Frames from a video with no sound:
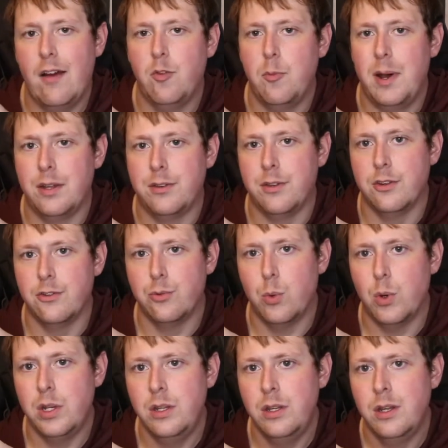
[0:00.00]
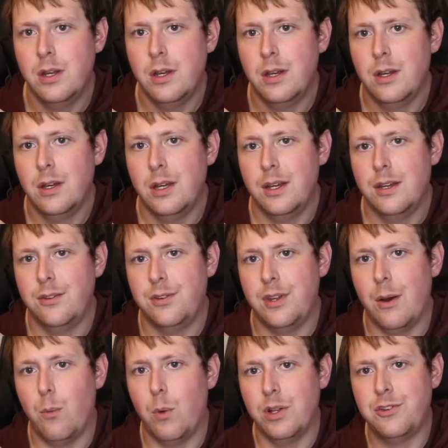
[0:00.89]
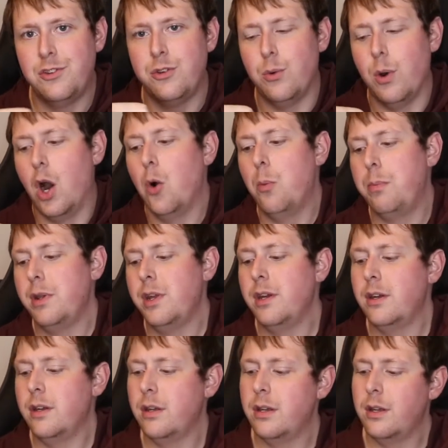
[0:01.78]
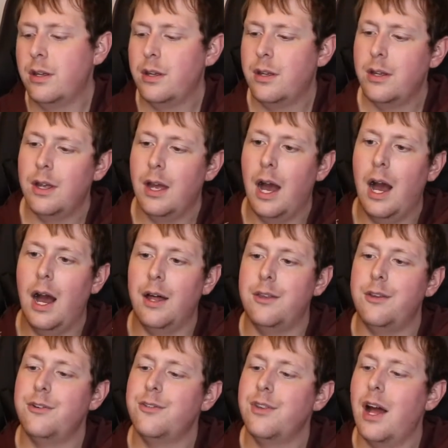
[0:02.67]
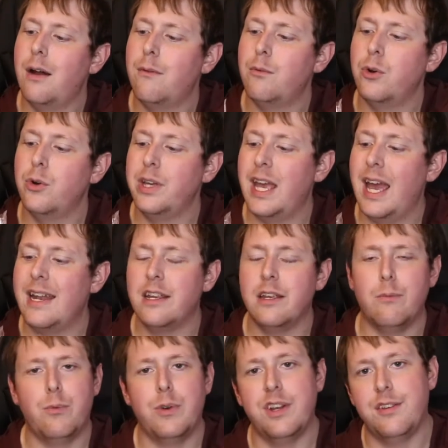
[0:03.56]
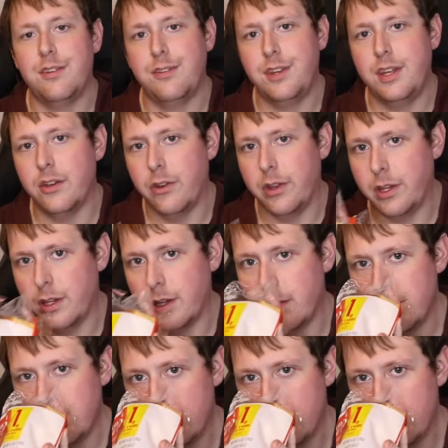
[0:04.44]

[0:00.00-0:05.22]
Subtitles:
about this one is that once you open it, there's not really any resealing it.